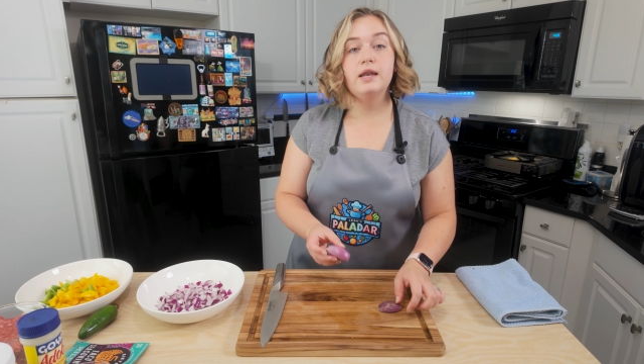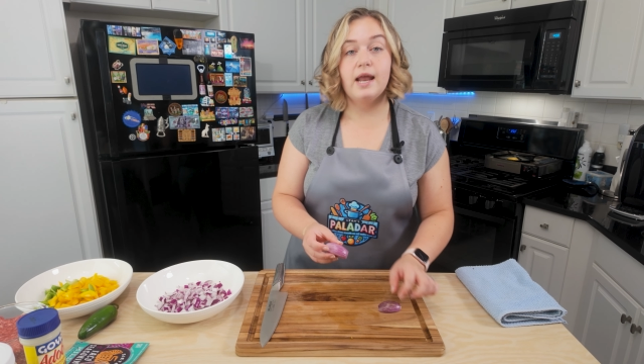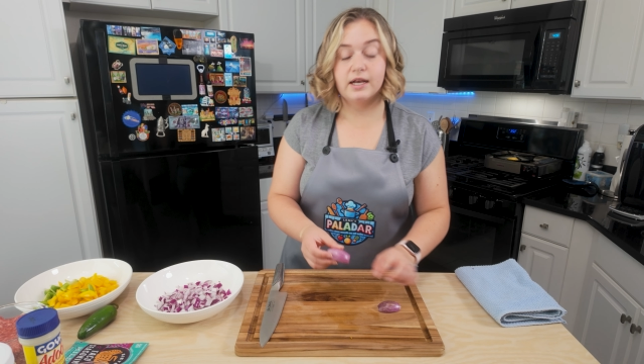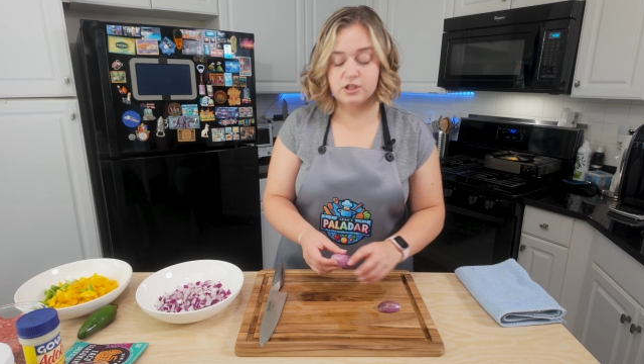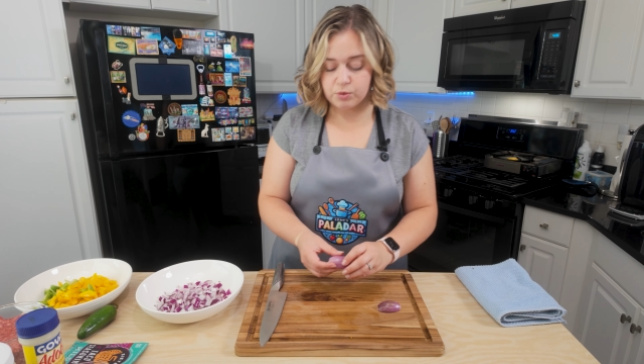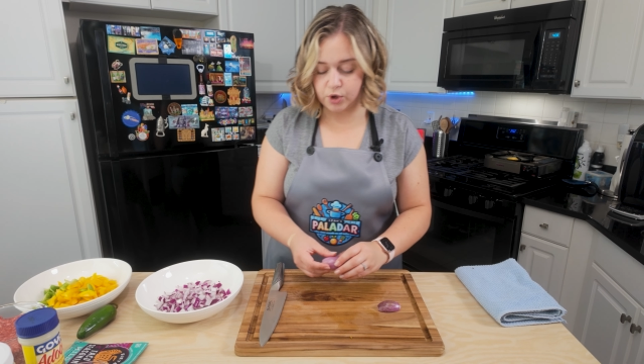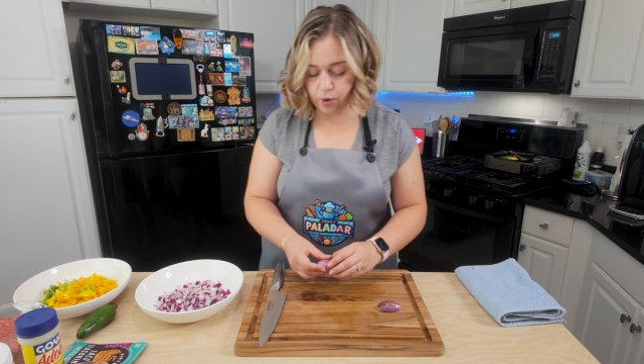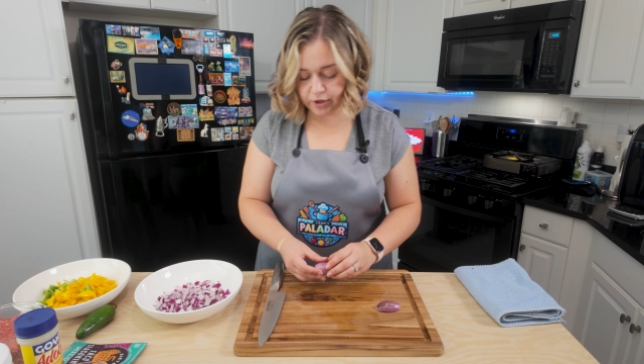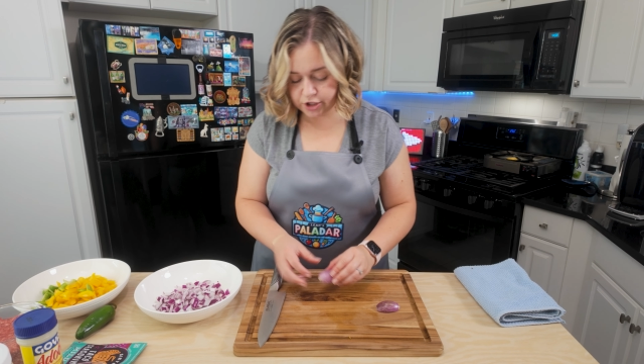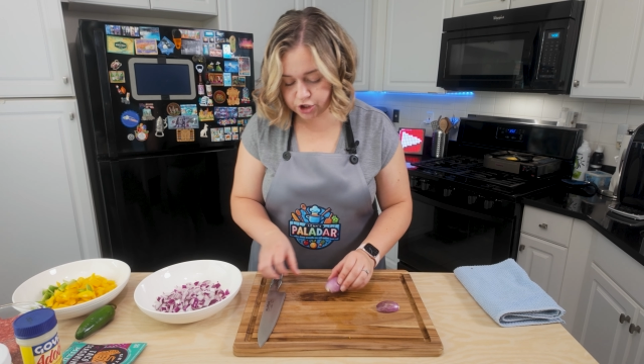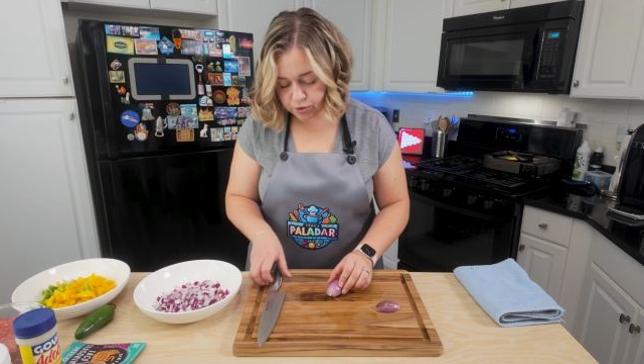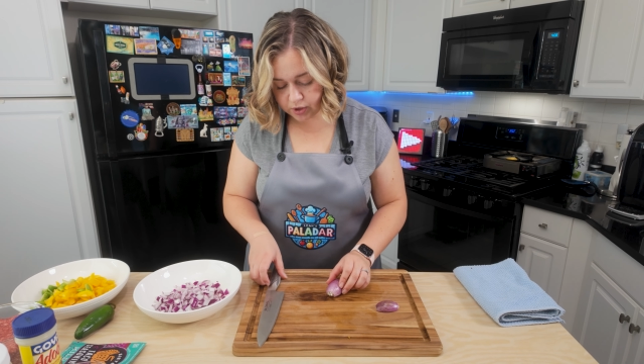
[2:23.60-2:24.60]
Next, we're
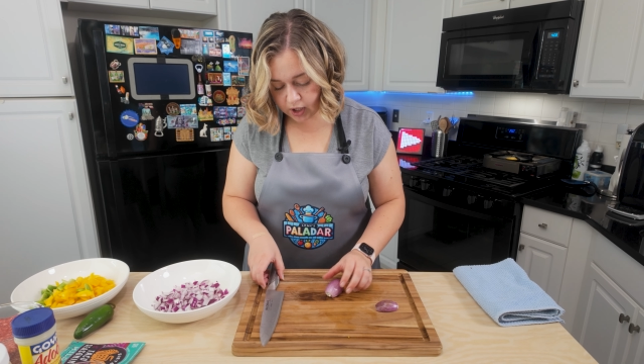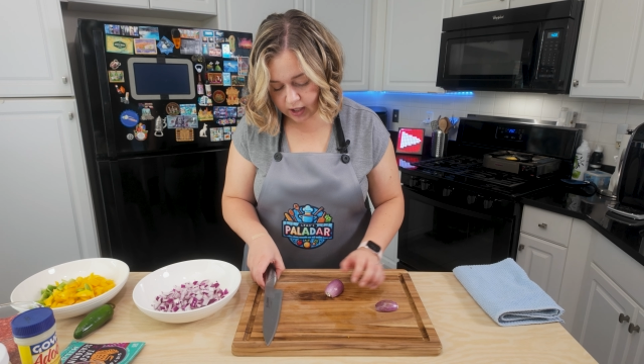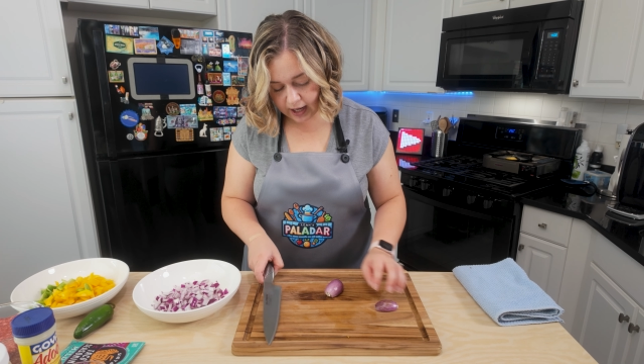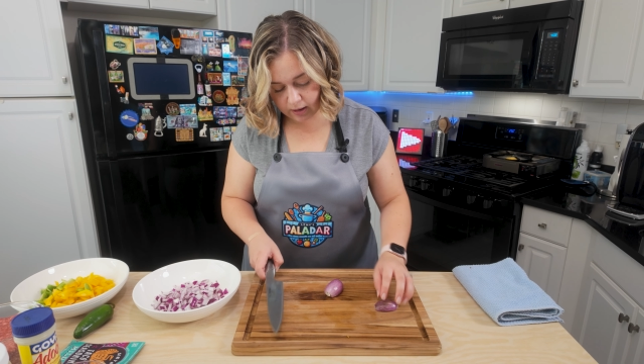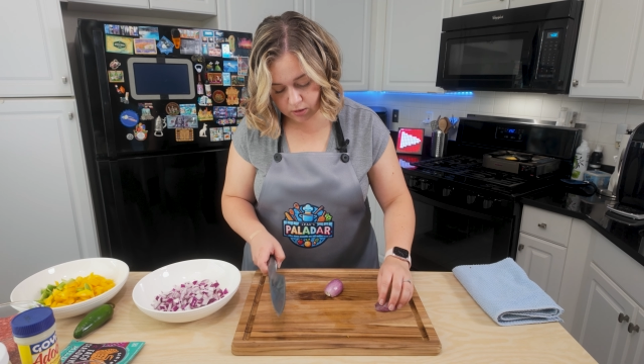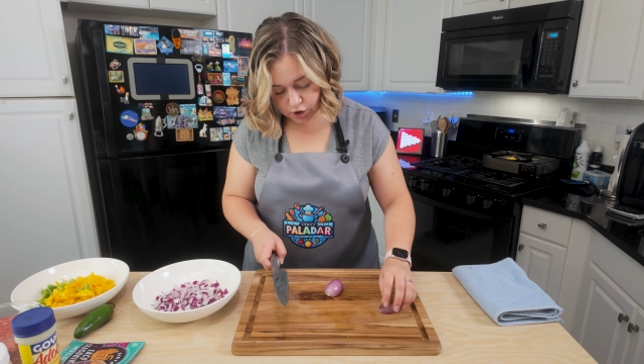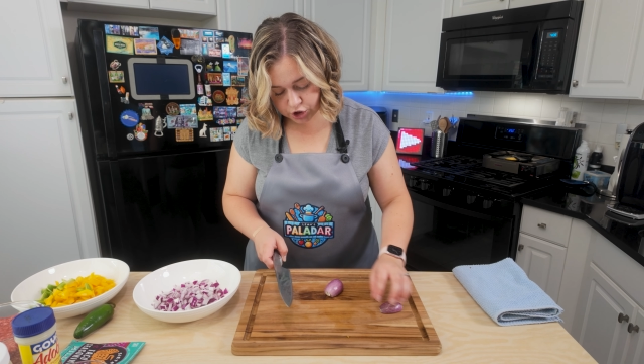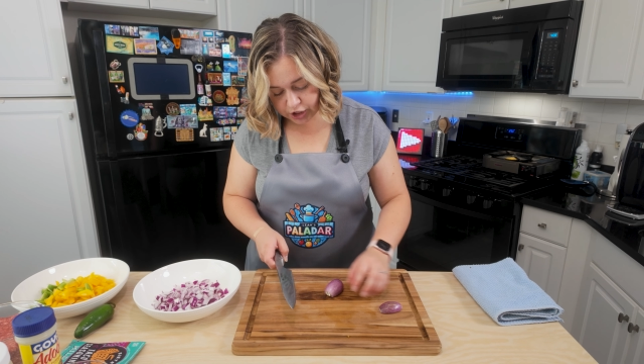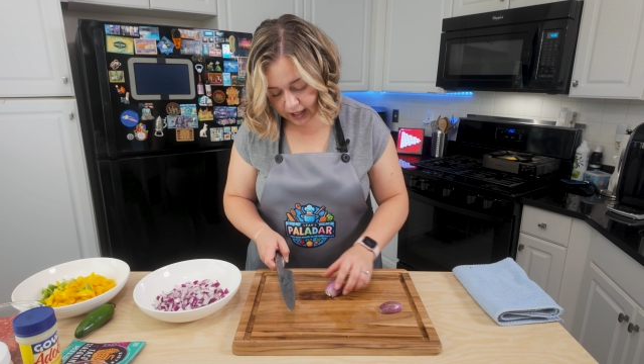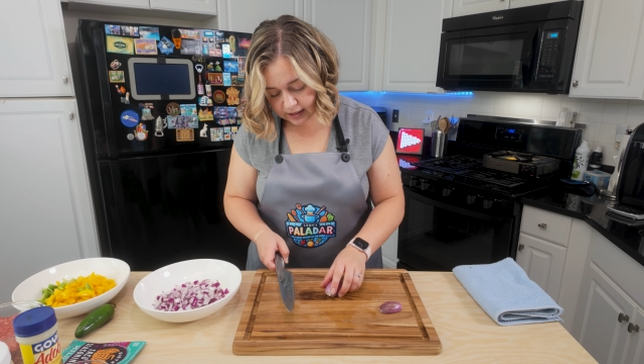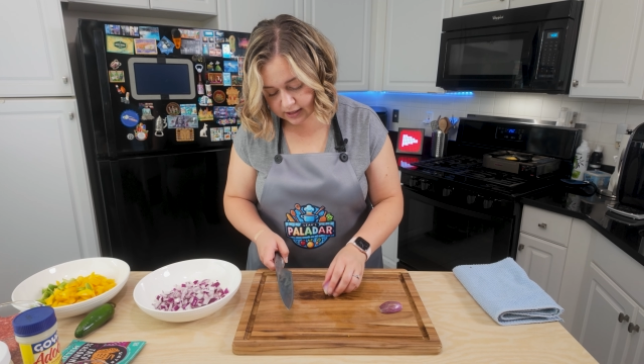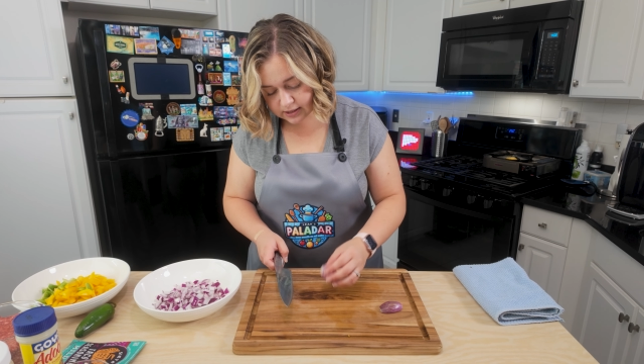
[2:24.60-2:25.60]
going to cut our
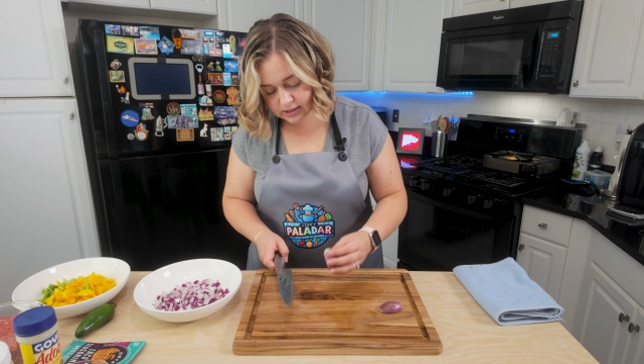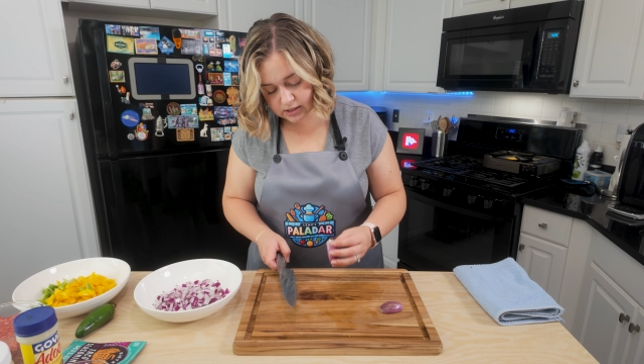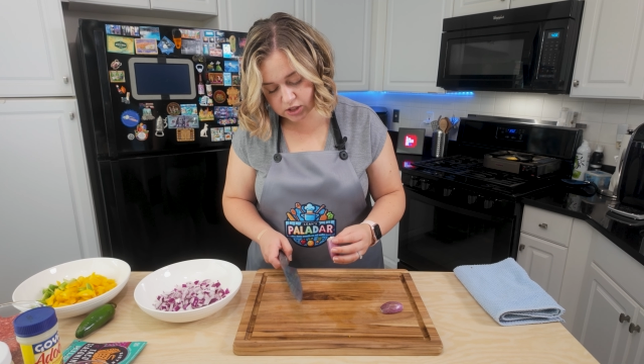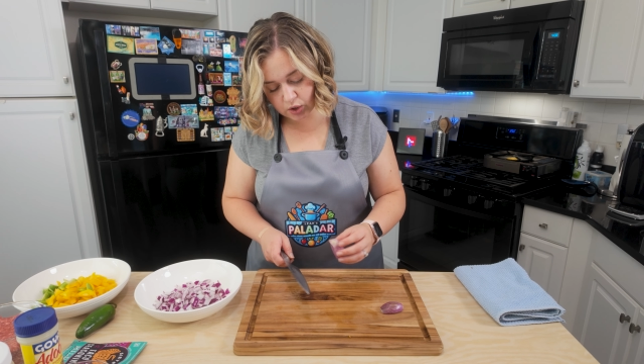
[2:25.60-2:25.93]
shallots.